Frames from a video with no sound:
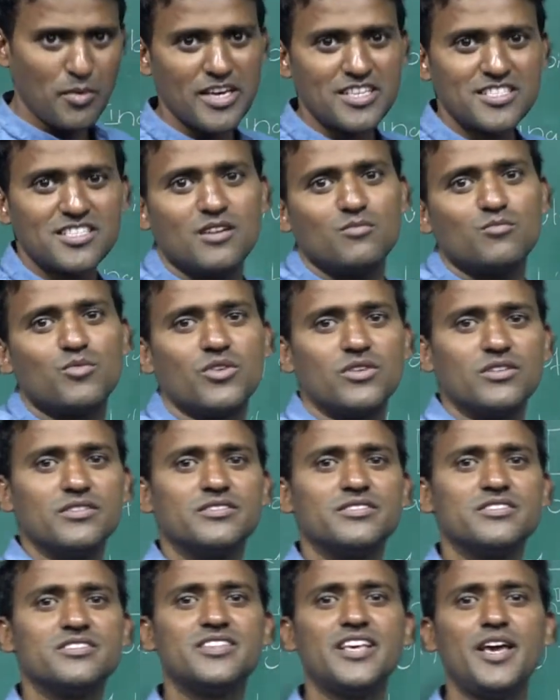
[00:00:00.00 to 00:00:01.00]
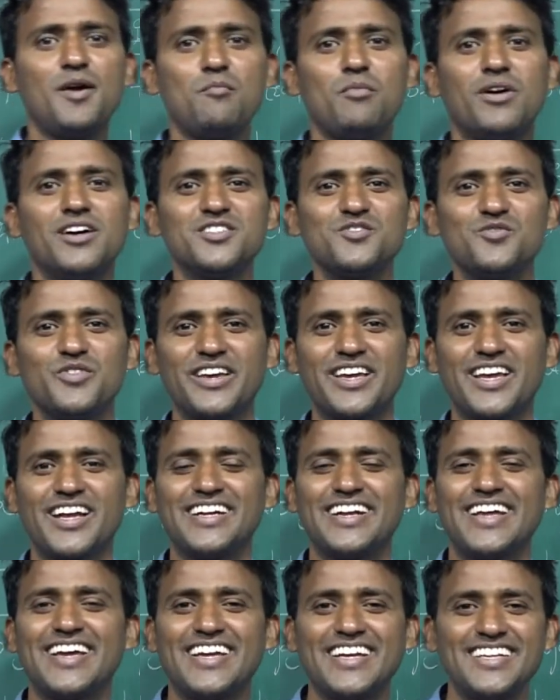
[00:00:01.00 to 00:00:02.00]
example, same bus we can
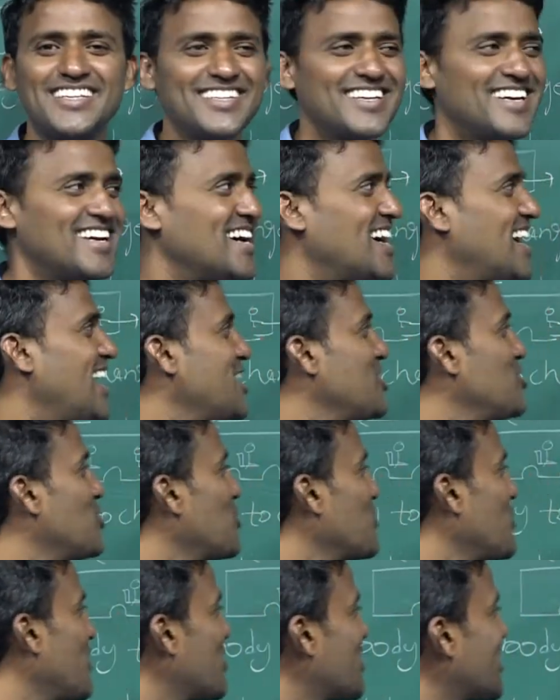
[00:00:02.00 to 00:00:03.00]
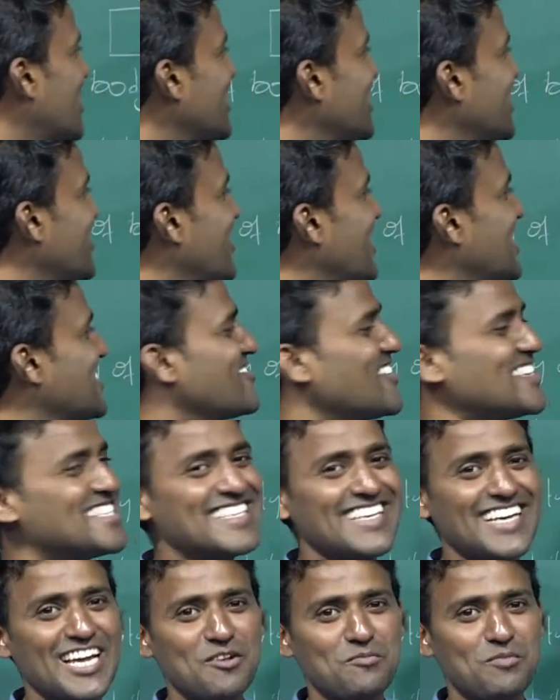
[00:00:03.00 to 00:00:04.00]
take it. I don't want rather once
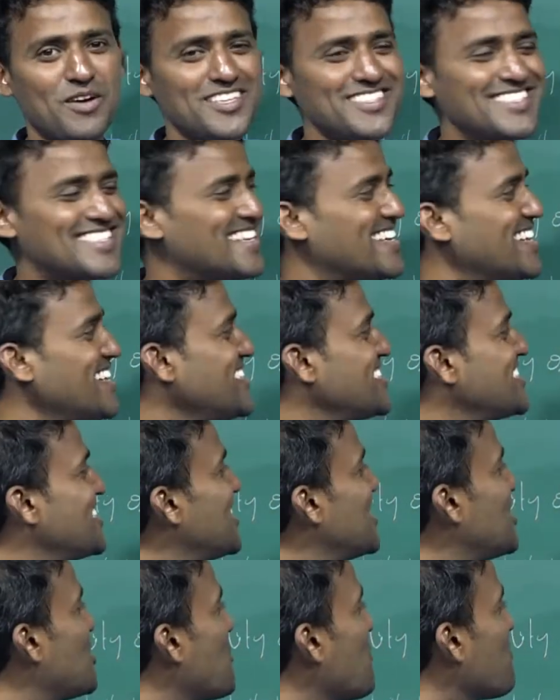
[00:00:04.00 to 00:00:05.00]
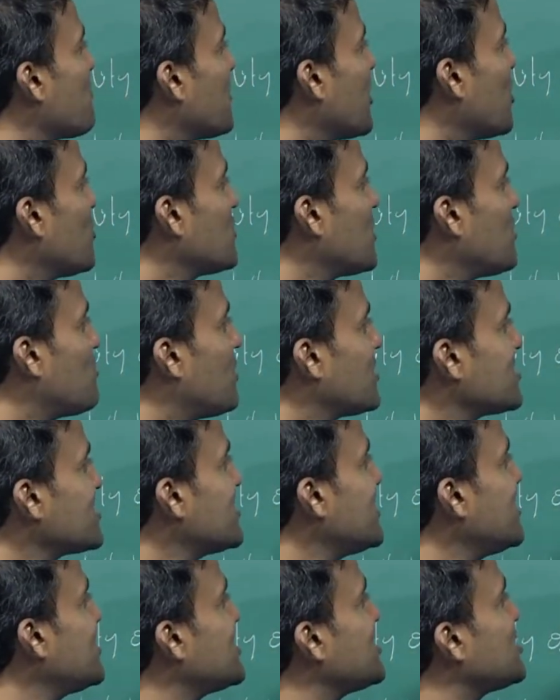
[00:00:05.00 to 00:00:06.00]
again bus here. Now the bus
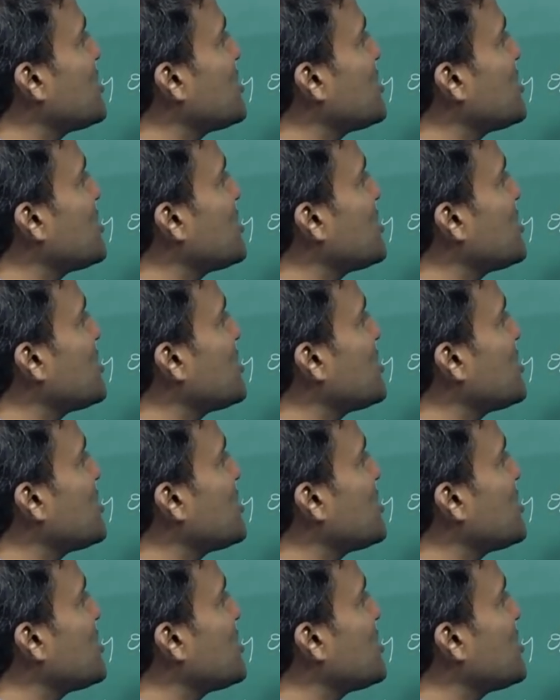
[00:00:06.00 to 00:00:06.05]
is in